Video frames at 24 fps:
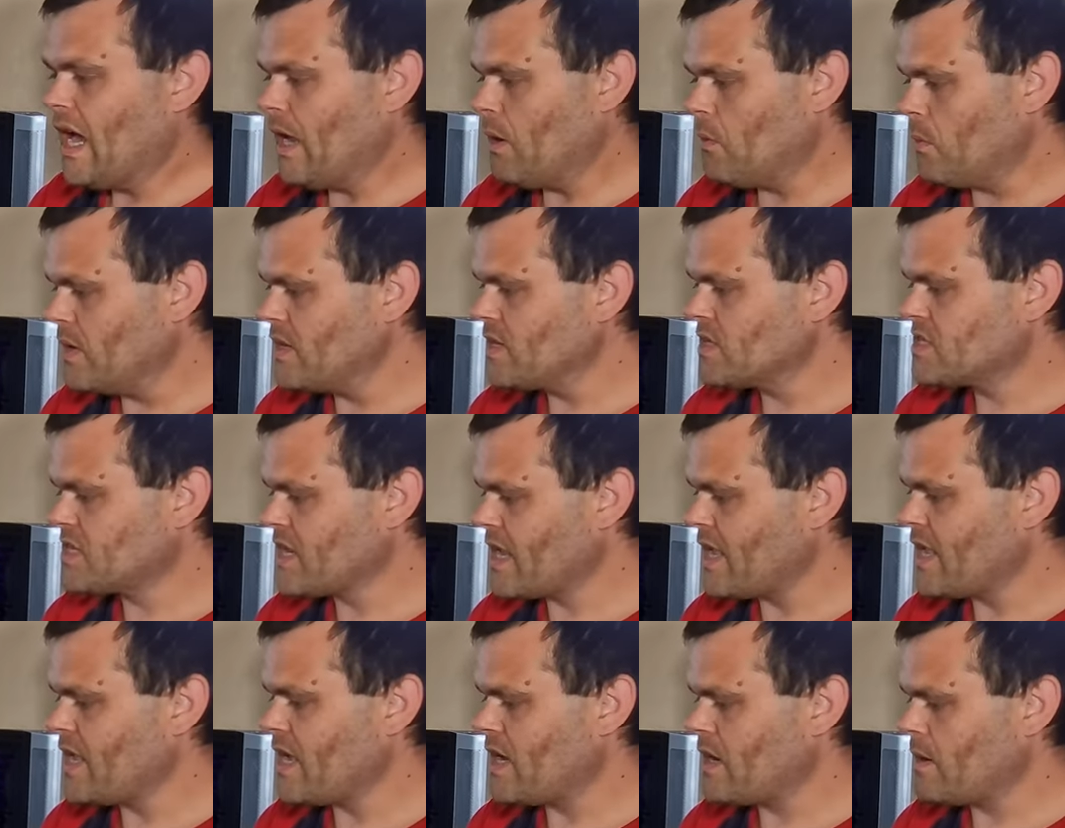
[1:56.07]
I will
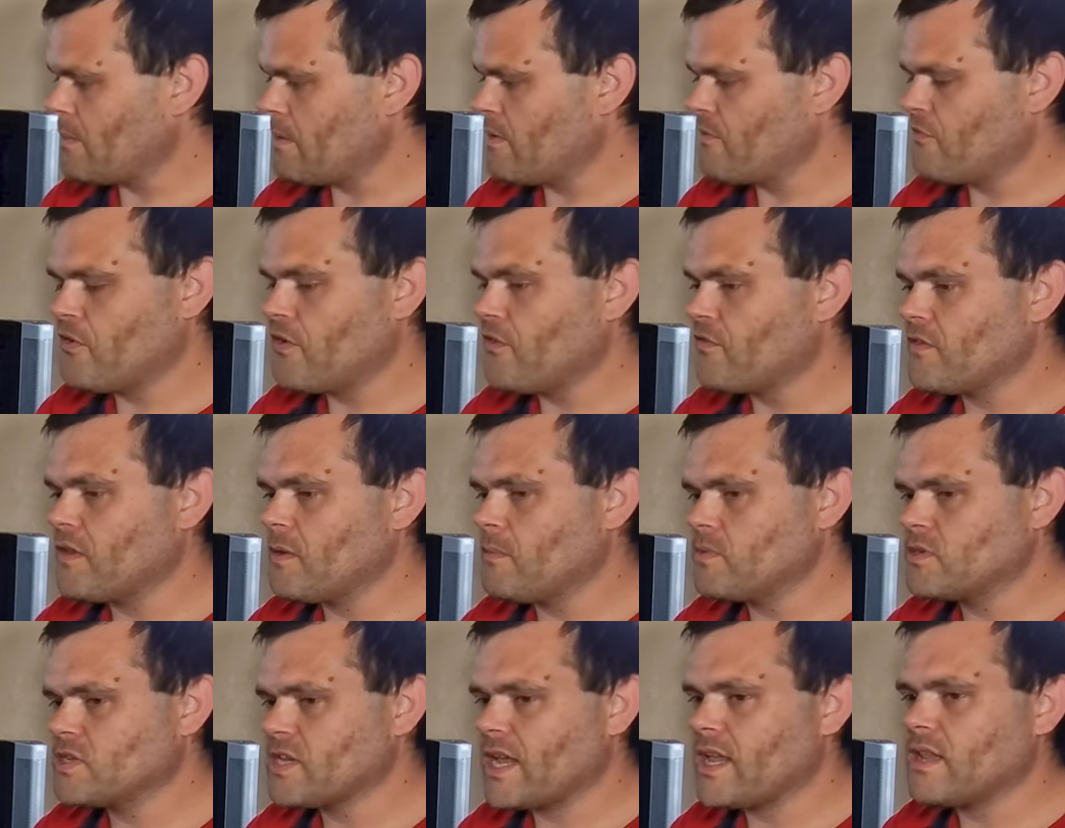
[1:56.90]
say at about
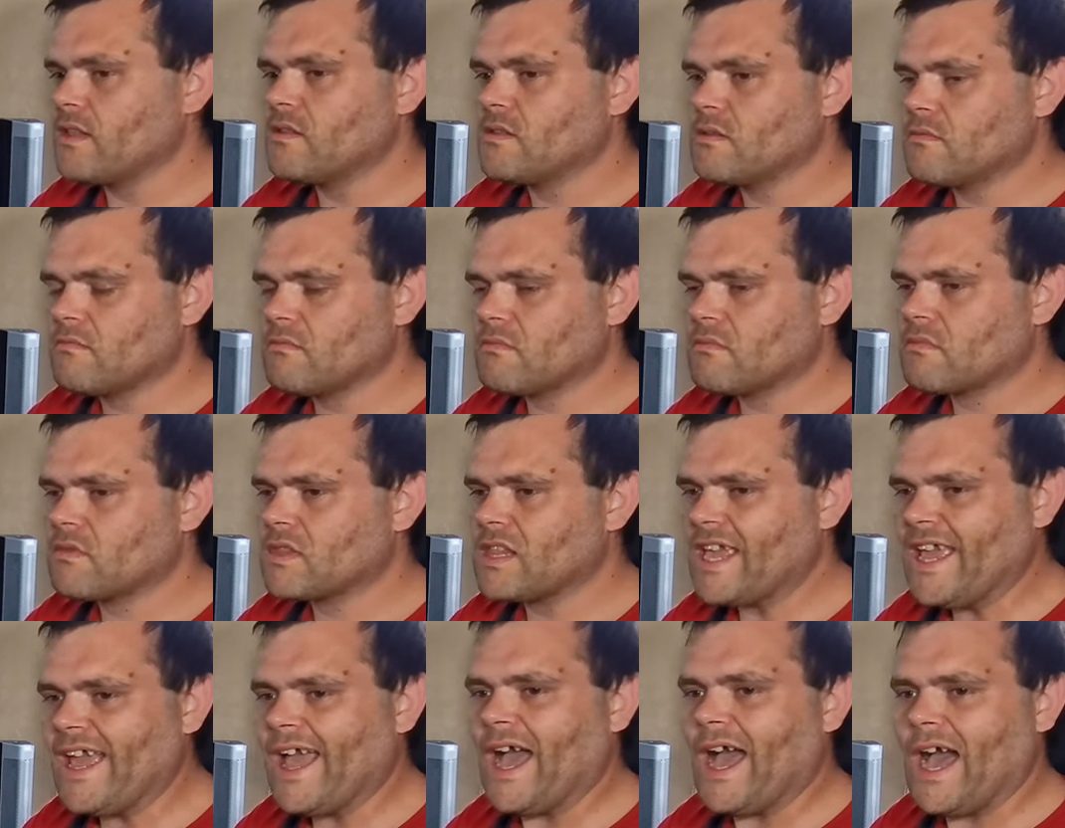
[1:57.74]
50%,
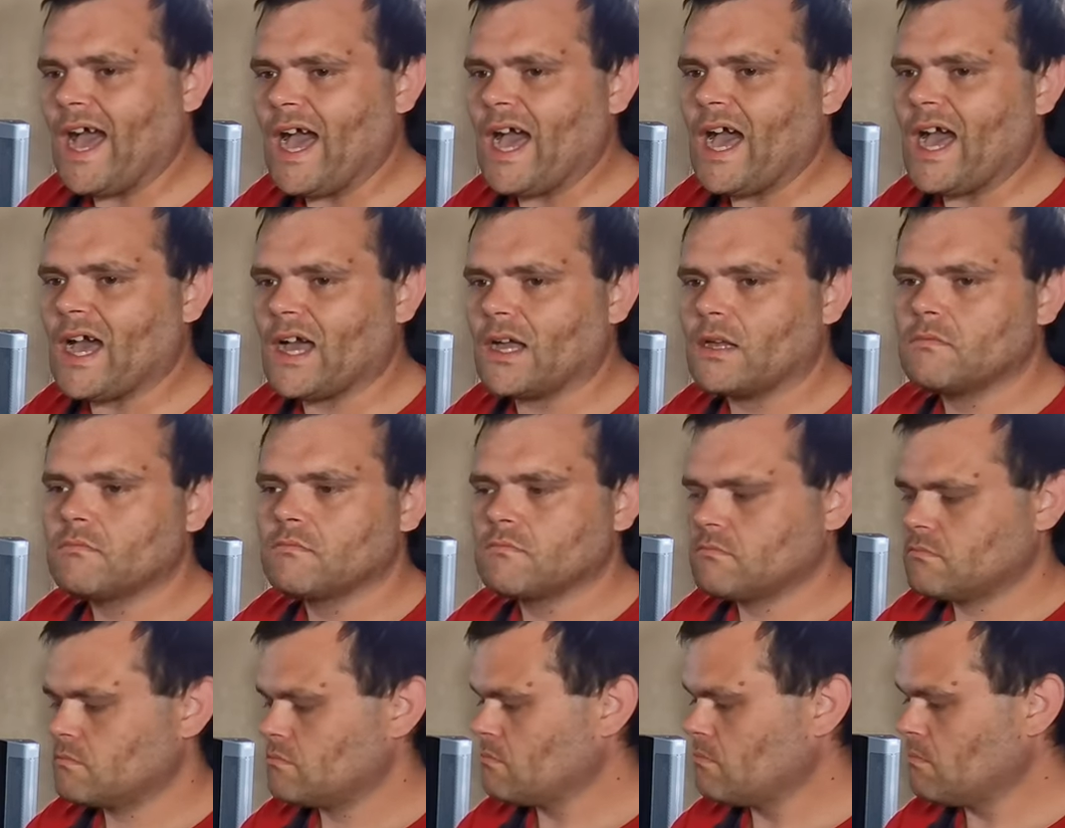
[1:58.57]
they are
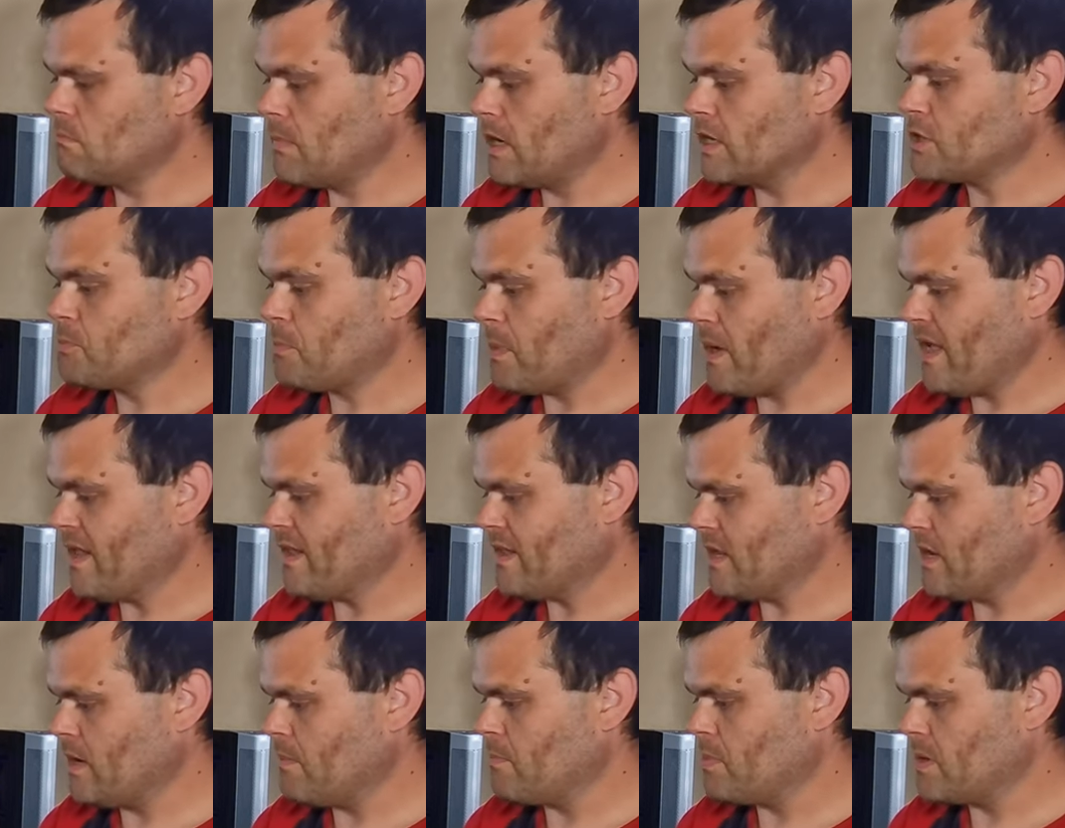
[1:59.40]
much
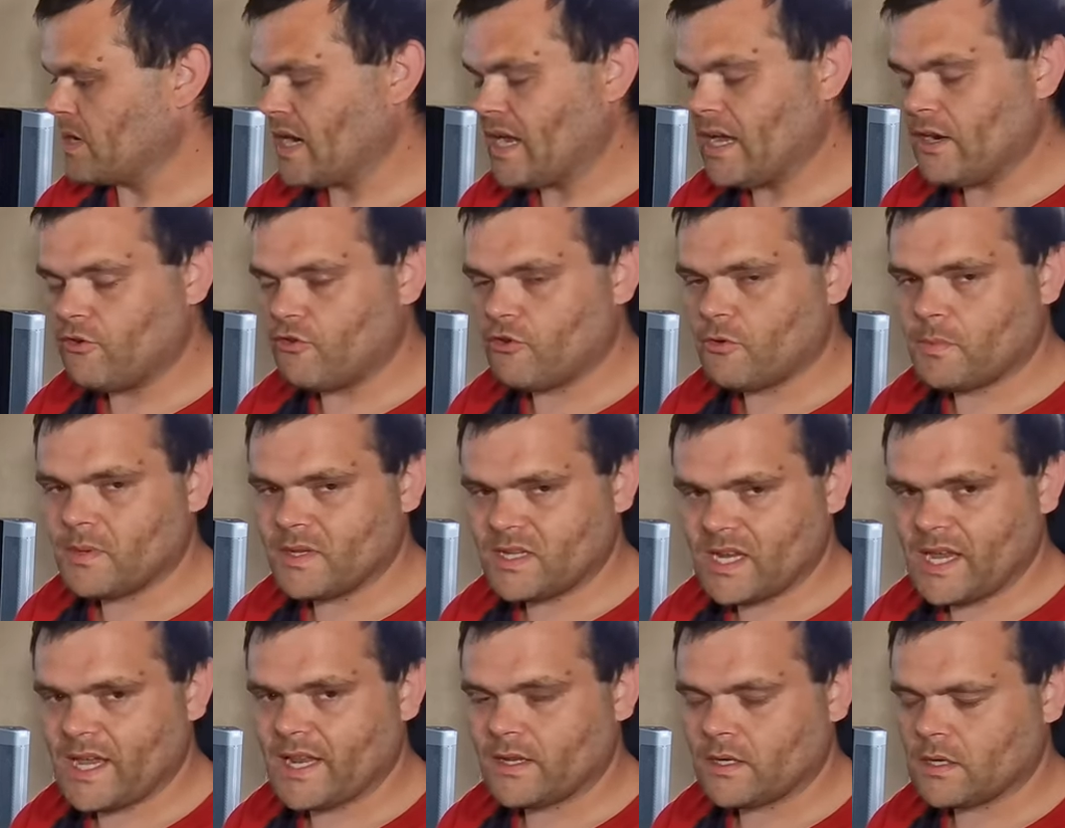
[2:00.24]
better, but
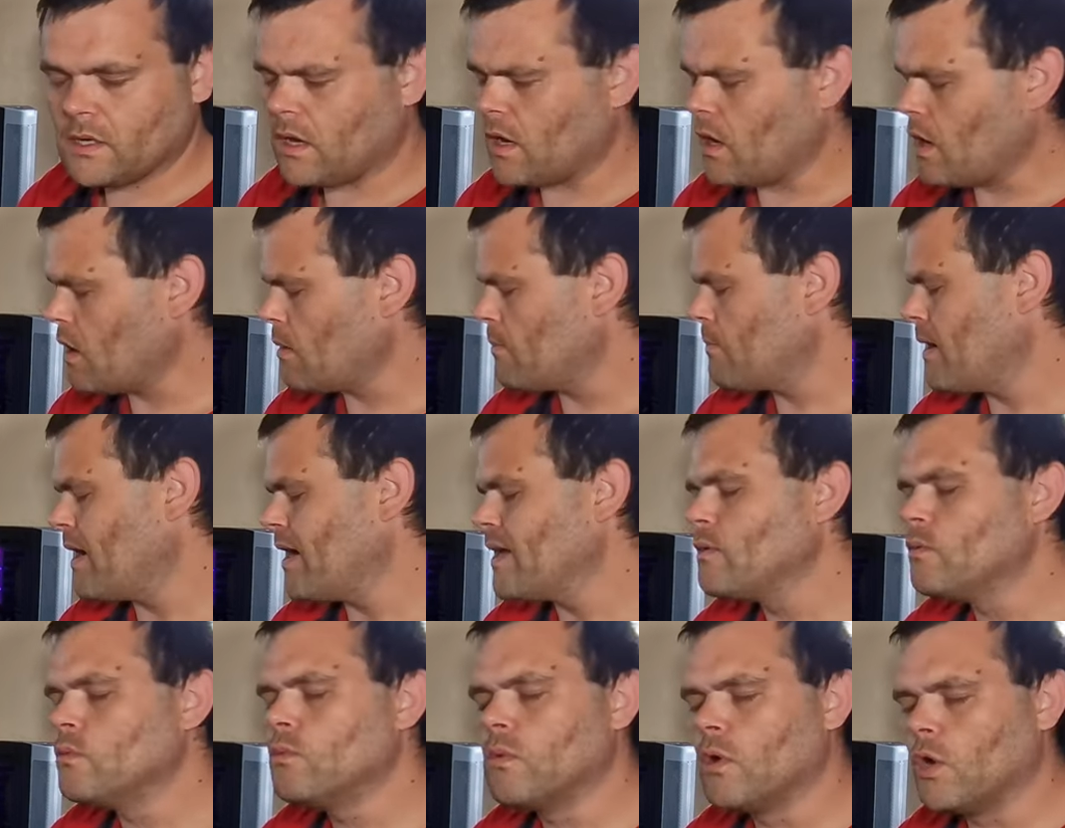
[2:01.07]
100%, oh
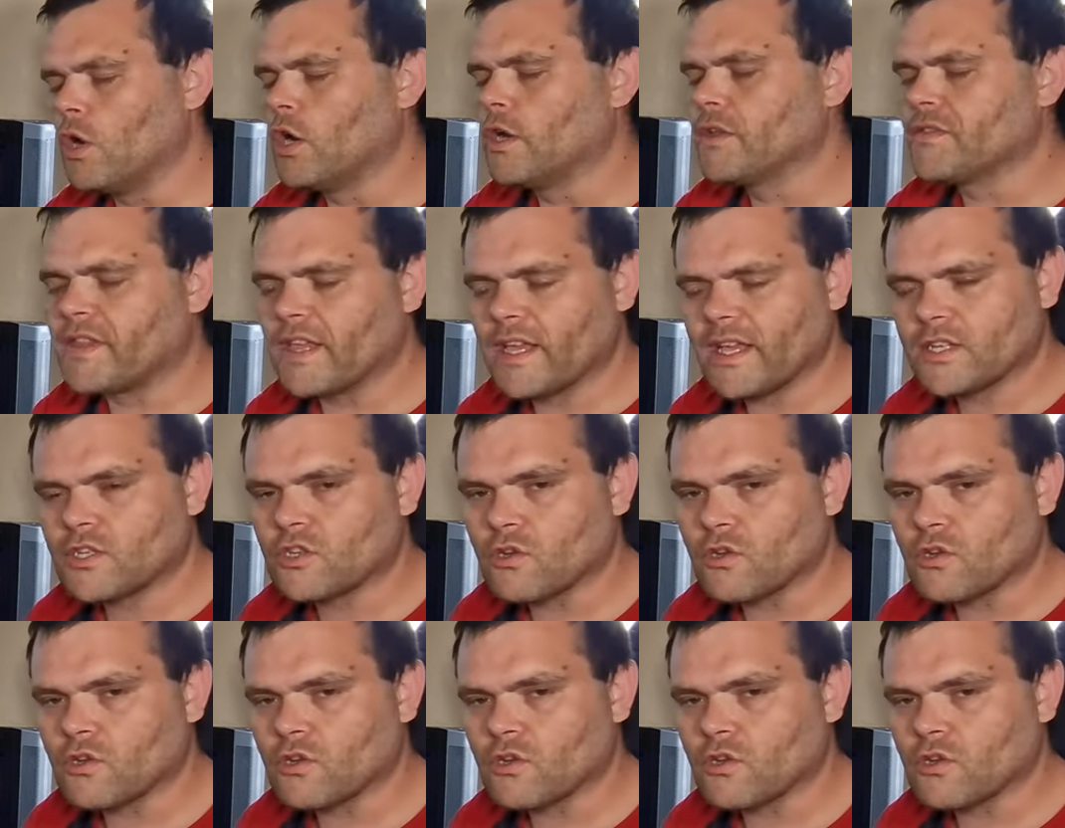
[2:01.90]
my word, they're